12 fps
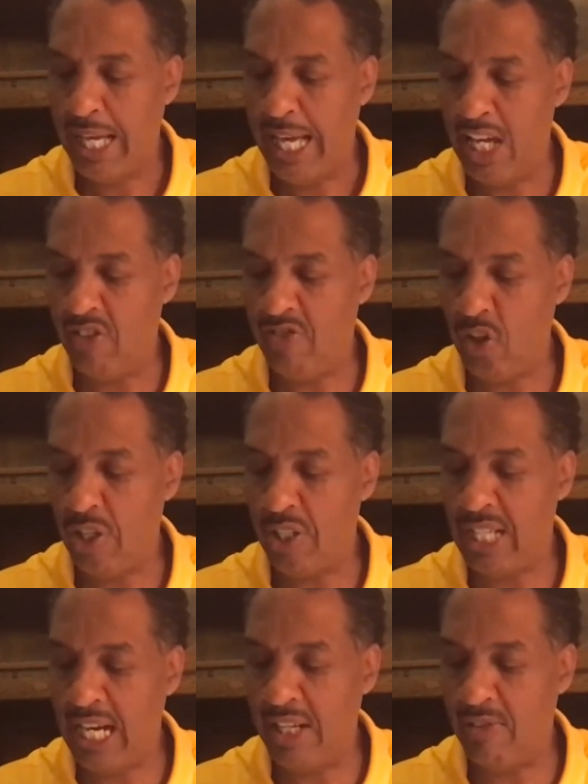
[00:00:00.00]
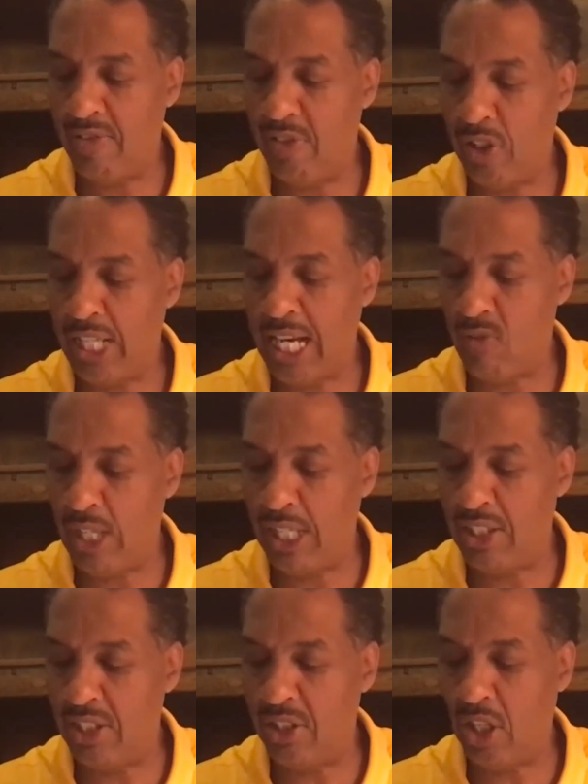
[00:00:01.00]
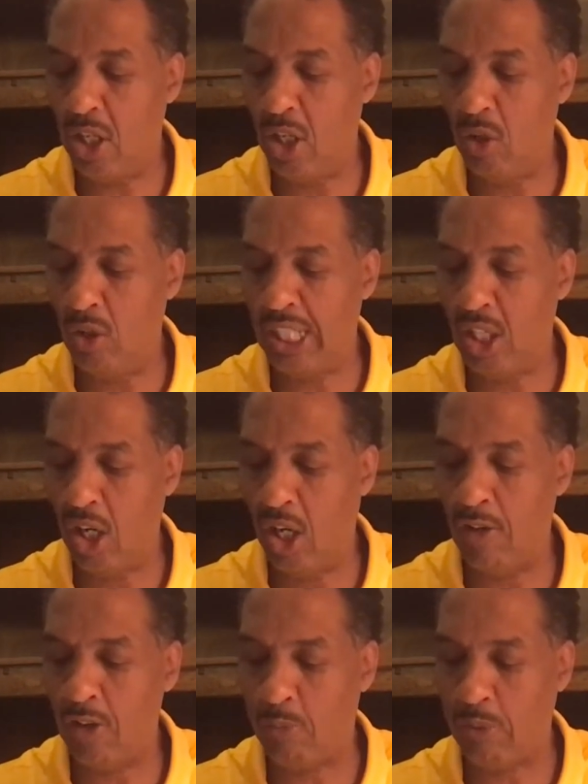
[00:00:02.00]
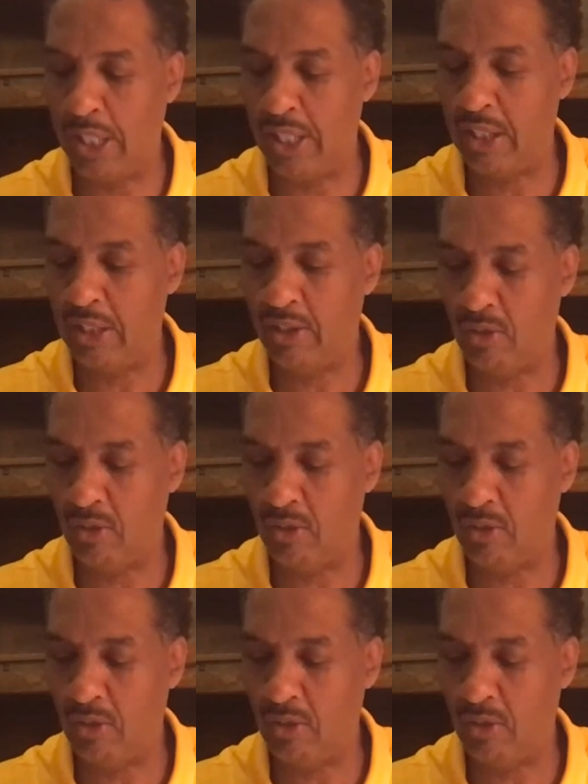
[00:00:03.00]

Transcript: And for that, for that reason, the holy offspring,